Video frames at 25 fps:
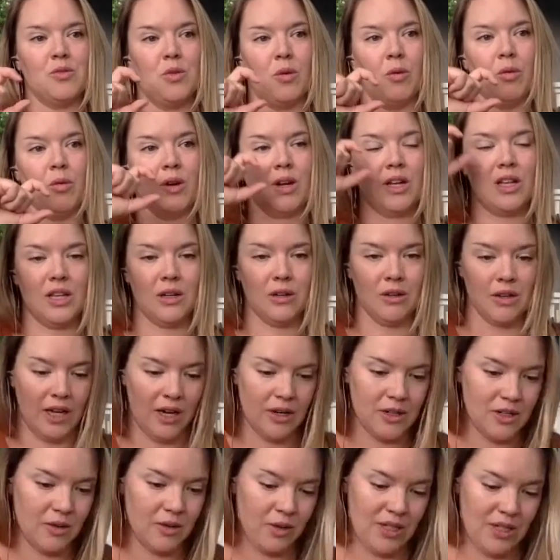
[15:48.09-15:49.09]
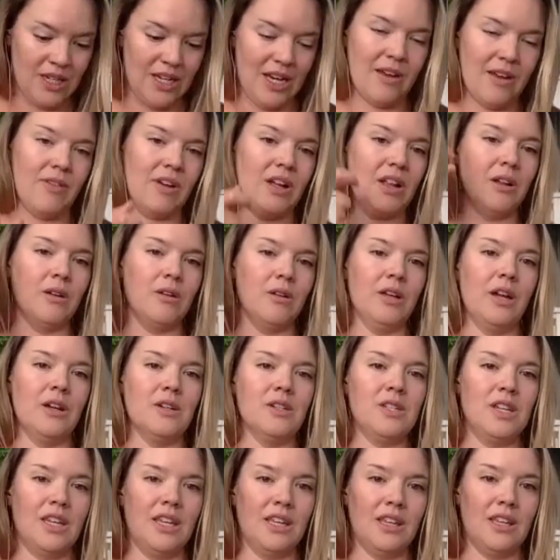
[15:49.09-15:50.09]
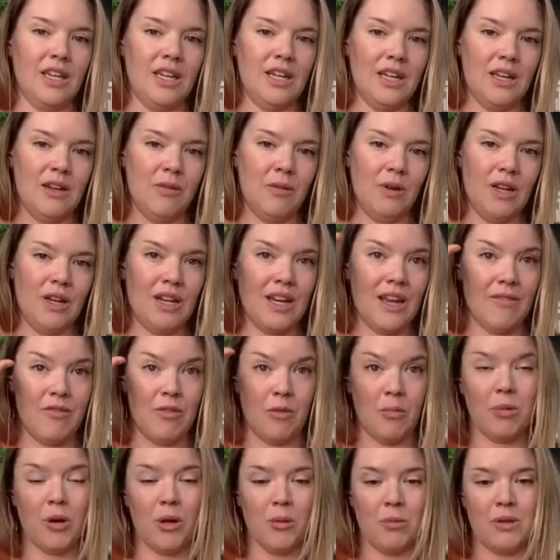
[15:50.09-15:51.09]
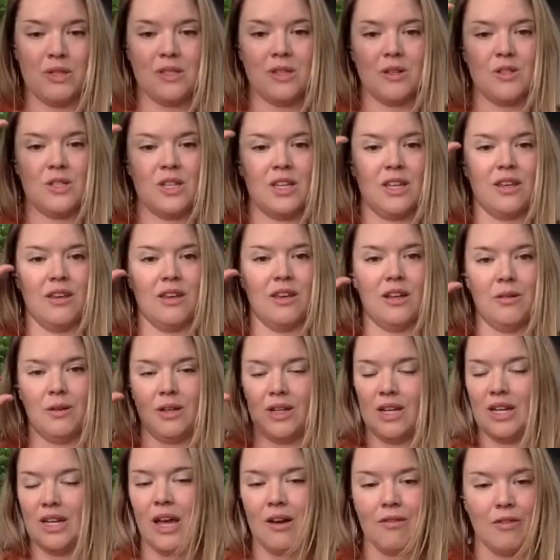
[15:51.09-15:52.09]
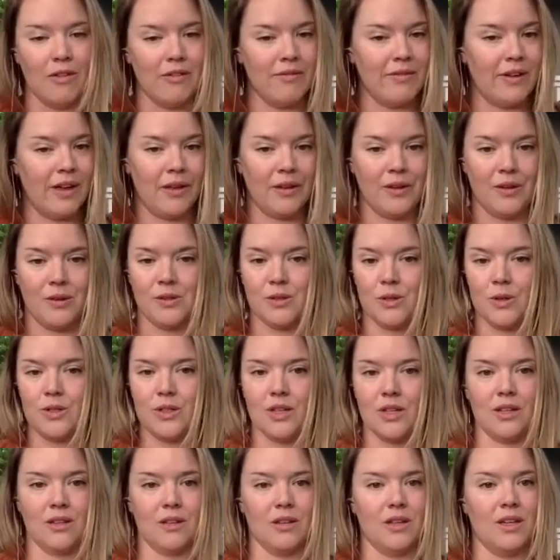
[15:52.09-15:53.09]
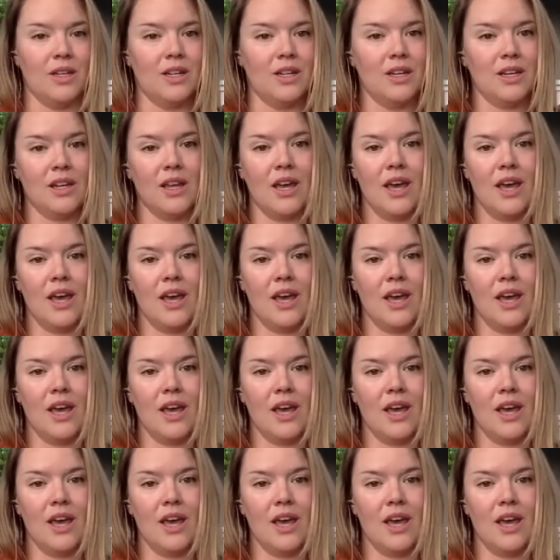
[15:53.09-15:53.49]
We didn't have it clearly articulated. We didn't have the purpose articulated, and we didn't have our values articulated.